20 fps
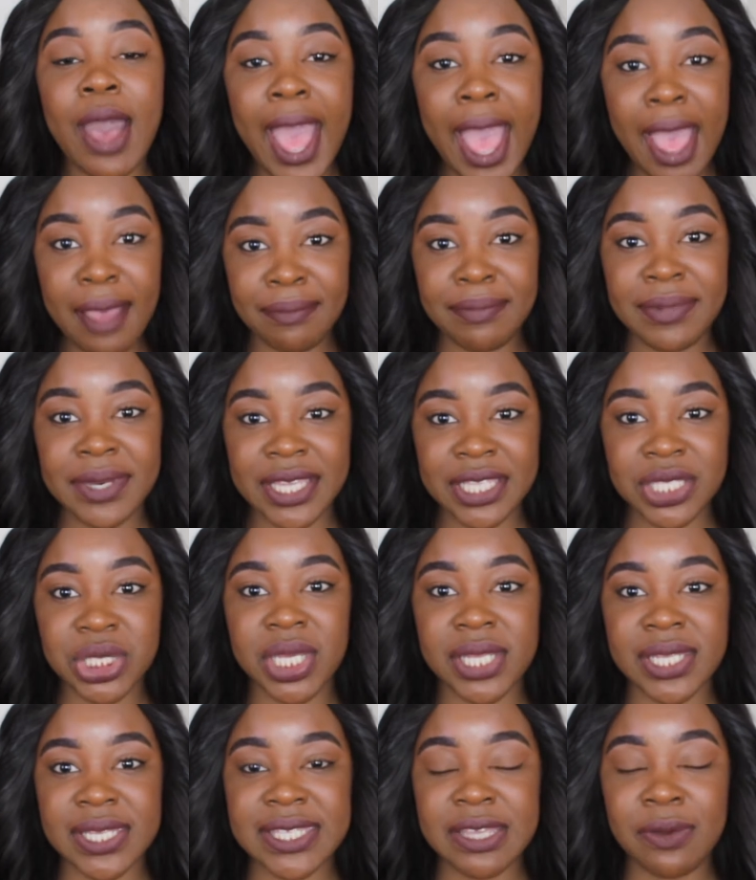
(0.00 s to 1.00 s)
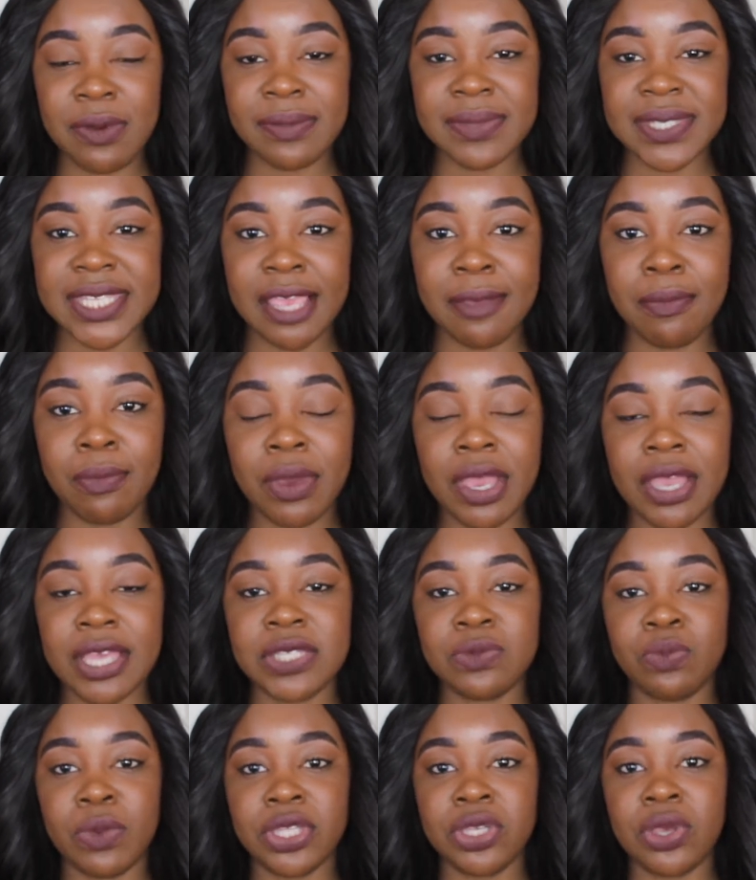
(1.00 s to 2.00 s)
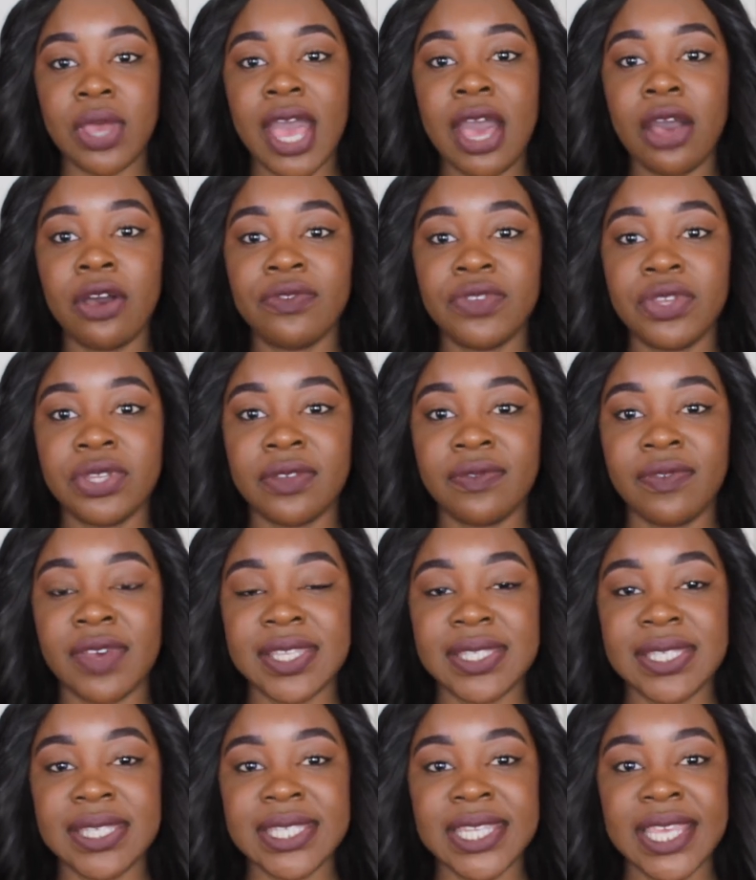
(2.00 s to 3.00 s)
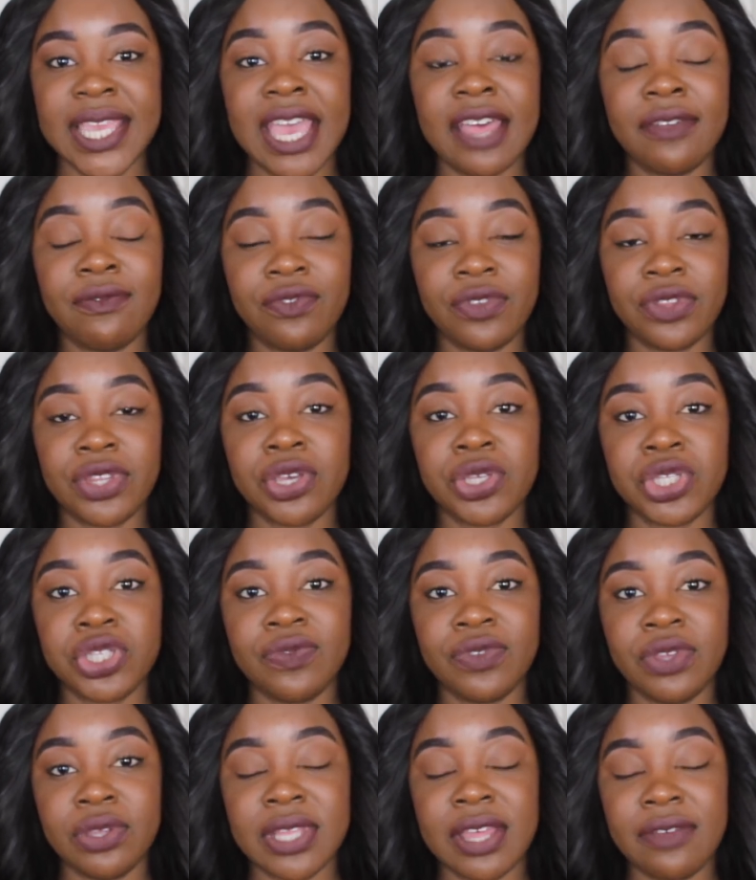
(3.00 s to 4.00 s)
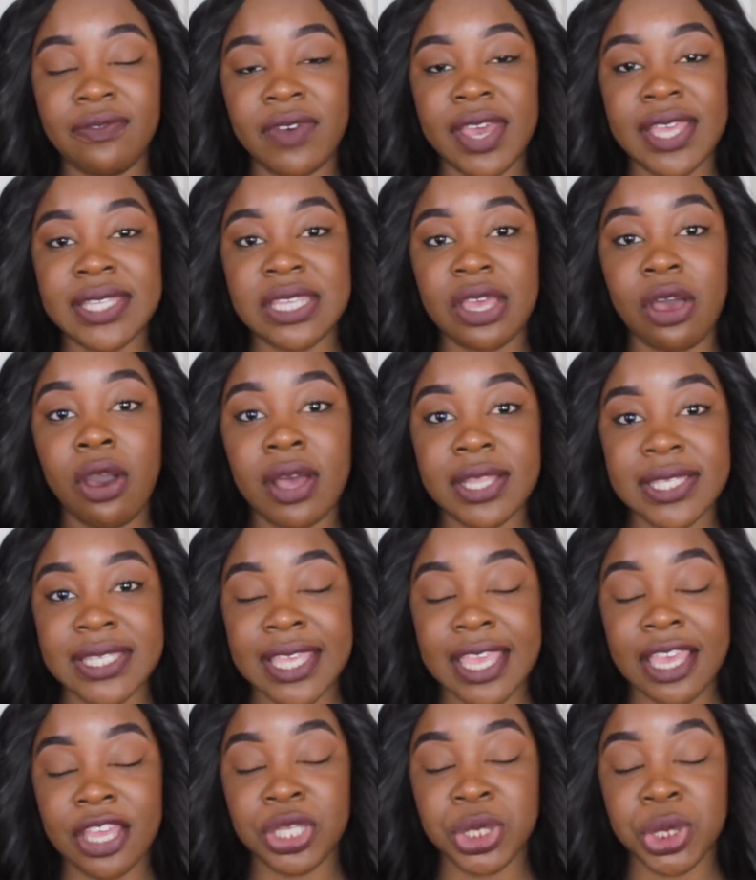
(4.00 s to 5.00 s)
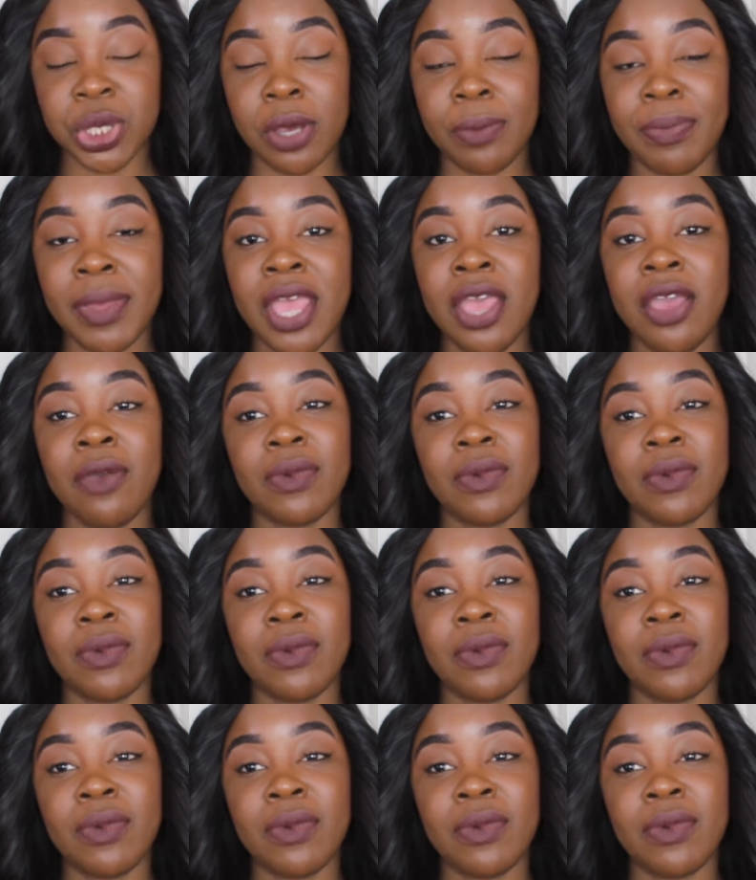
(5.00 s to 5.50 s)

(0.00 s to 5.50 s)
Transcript: happening. Do you understand what I'm saying? Whereas when you're out of university, and for those of you that find it hard to get a job,